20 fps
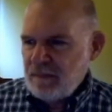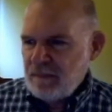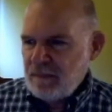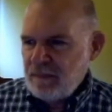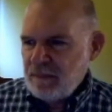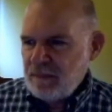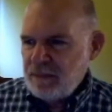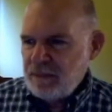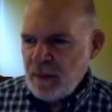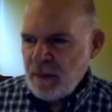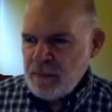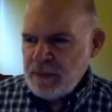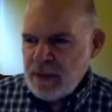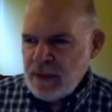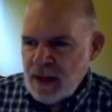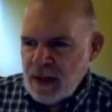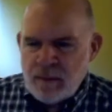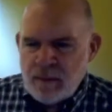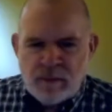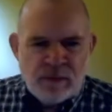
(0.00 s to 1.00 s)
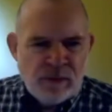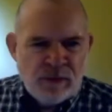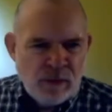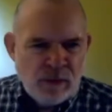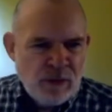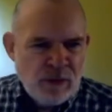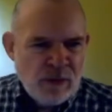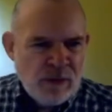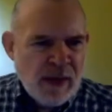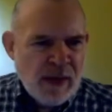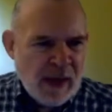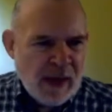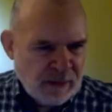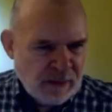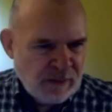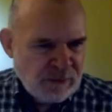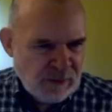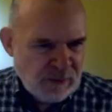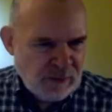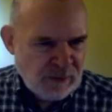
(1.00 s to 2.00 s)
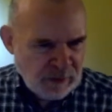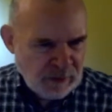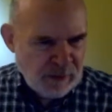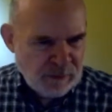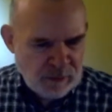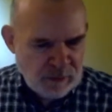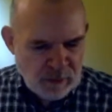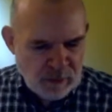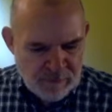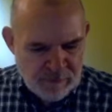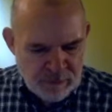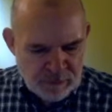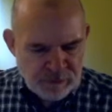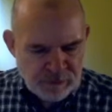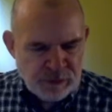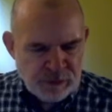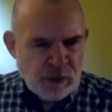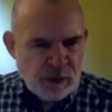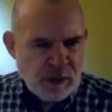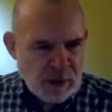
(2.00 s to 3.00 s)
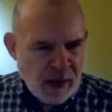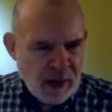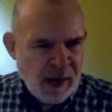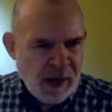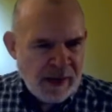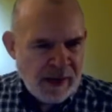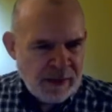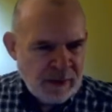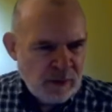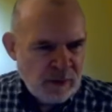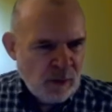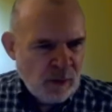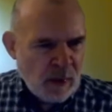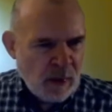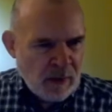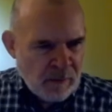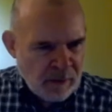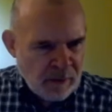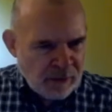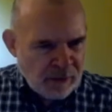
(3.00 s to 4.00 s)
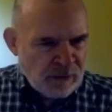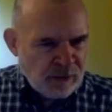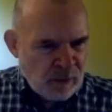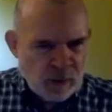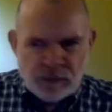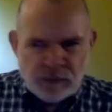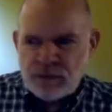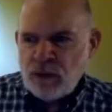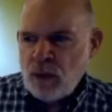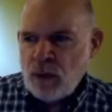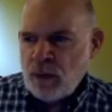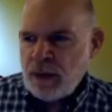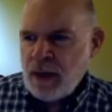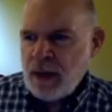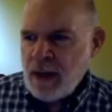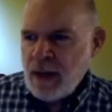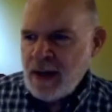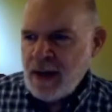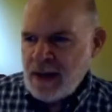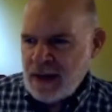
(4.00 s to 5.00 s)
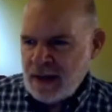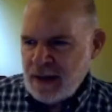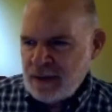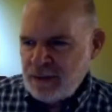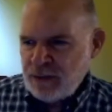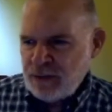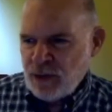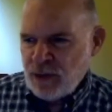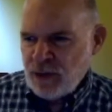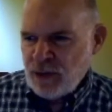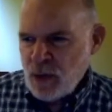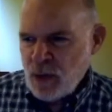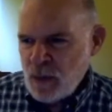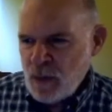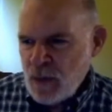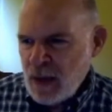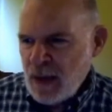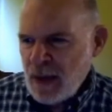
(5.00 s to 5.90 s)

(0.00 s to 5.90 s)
sometimes you do that because sometimes you have a circuit on and you want to measure what's going on. So